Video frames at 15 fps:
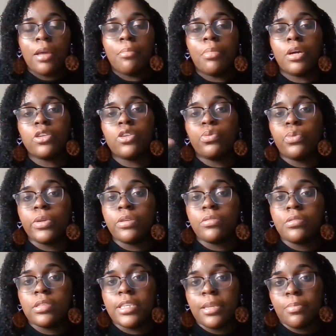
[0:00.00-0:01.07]
But you will
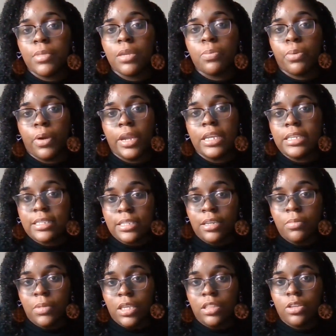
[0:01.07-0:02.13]
see me praise
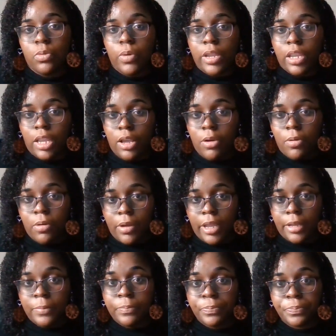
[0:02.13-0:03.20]
him either way to go,
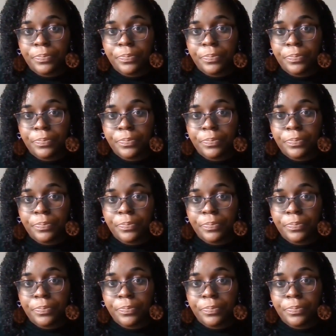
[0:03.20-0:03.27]
okay?